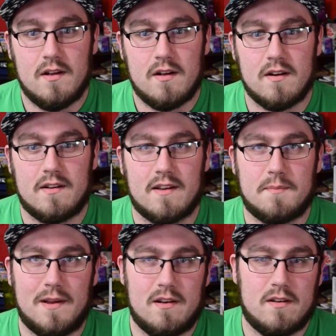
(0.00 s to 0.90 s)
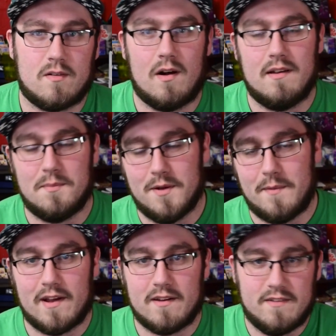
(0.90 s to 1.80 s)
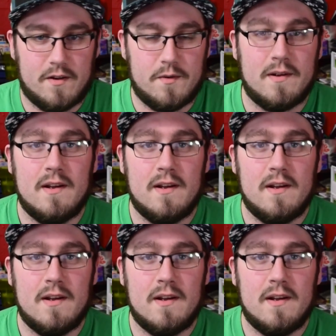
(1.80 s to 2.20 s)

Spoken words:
or Duskmane Necrozma Magnezone,